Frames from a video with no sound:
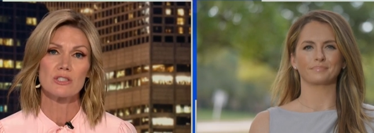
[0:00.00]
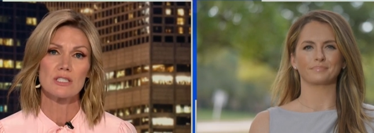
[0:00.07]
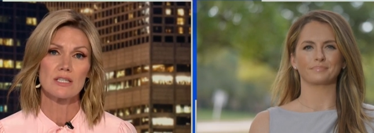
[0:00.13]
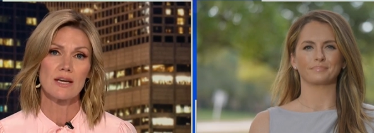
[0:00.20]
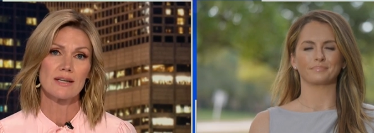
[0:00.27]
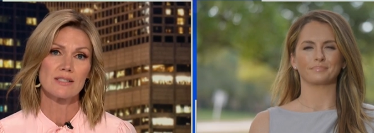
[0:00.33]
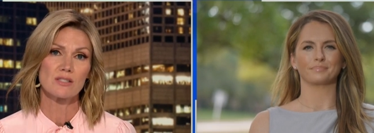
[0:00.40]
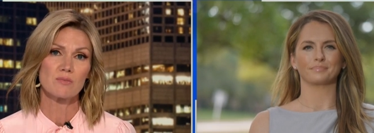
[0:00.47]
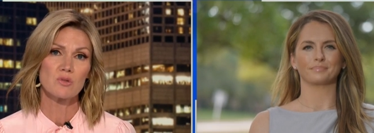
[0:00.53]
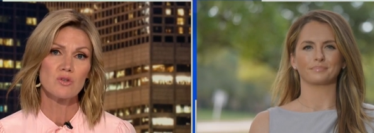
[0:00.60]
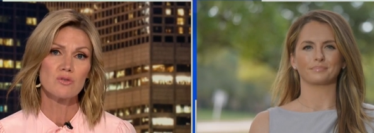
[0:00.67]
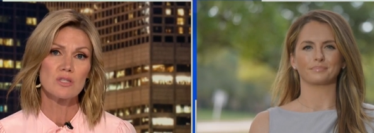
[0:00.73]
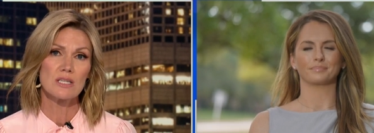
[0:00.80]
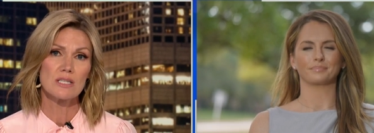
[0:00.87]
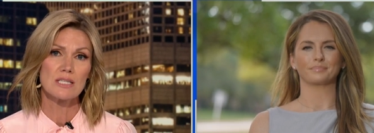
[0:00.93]
Speaker 1: tonight, some new
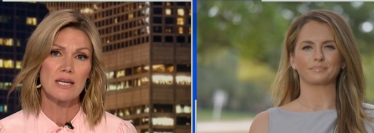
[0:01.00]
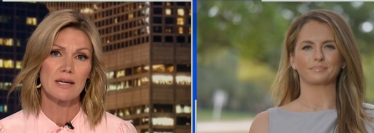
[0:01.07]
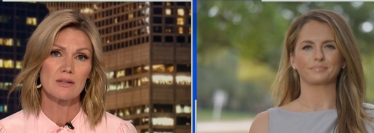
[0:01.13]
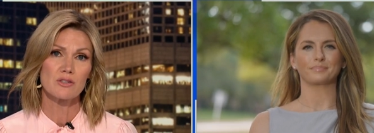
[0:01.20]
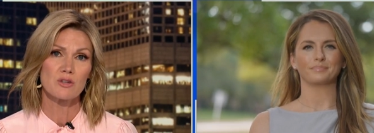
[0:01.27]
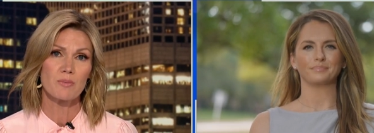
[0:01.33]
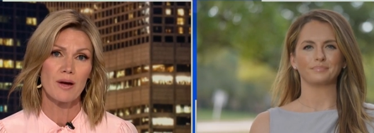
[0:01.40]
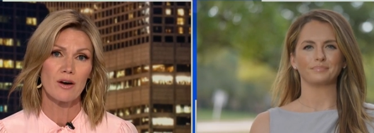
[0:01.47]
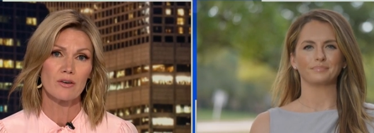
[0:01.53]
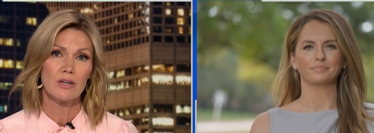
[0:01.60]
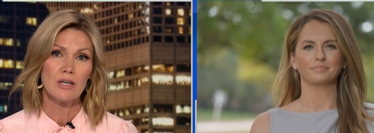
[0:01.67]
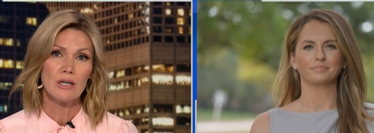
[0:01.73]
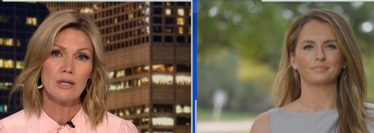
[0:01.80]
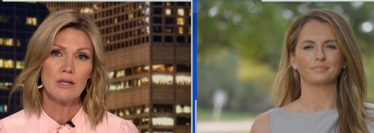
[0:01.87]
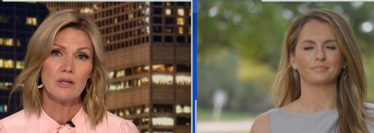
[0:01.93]
details about
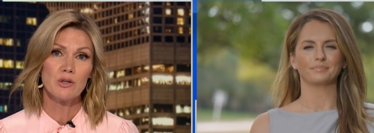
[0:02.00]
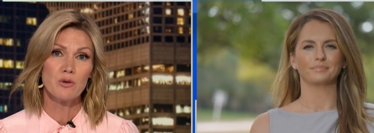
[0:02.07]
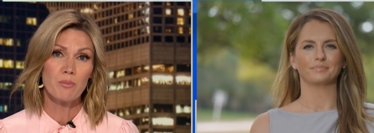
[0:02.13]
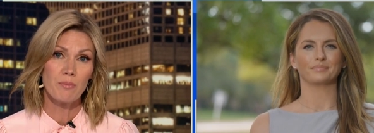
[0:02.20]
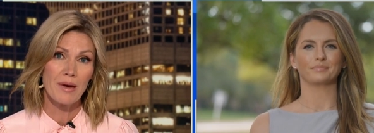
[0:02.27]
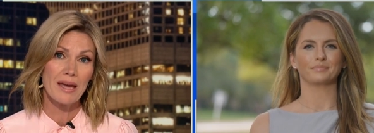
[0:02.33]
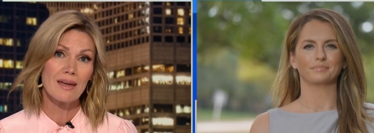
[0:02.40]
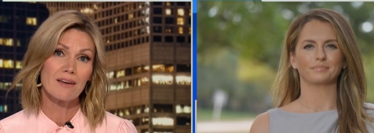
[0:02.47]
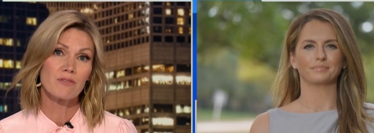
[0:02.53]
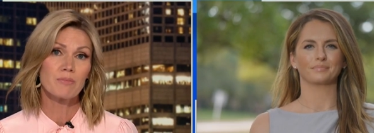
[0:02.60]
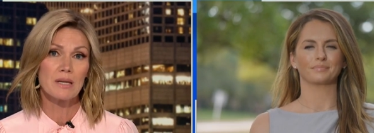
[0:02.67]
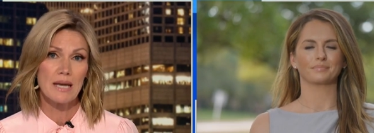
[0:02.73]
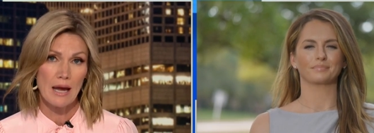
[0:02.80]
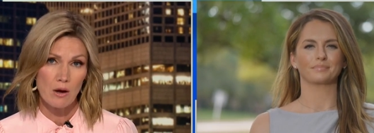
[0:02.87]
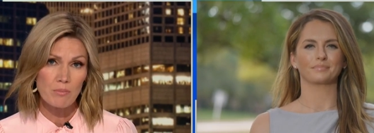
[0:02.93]
who may have
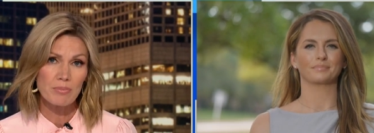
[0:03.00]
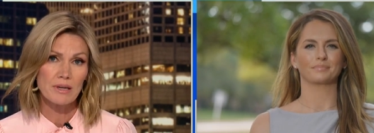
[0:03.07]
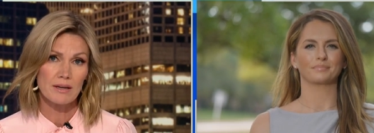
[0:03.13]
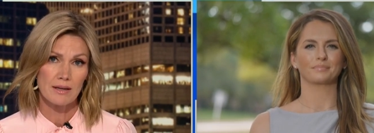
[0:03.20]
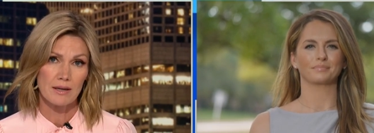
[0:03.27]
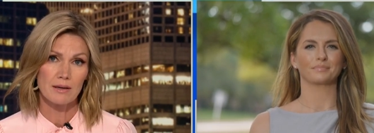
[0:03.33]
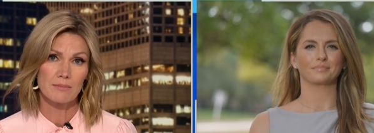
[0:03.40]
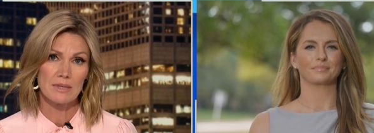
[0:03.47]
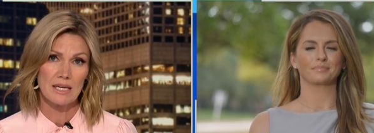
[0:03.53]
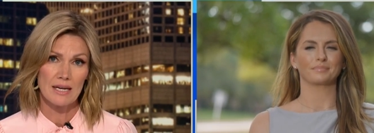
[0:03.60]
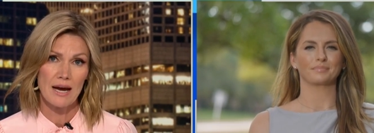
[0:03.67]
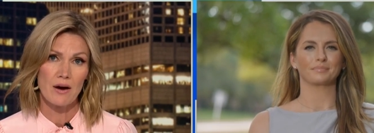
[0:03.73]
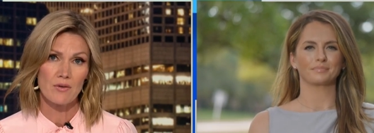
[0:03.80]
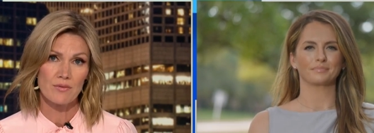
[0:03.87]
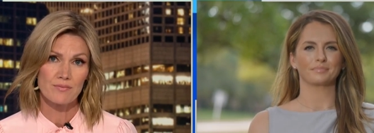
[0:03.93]
been helping him get
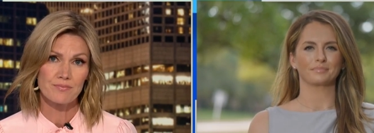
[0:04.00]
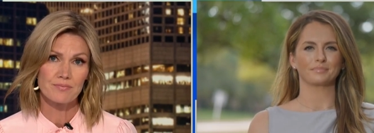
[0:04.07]
out.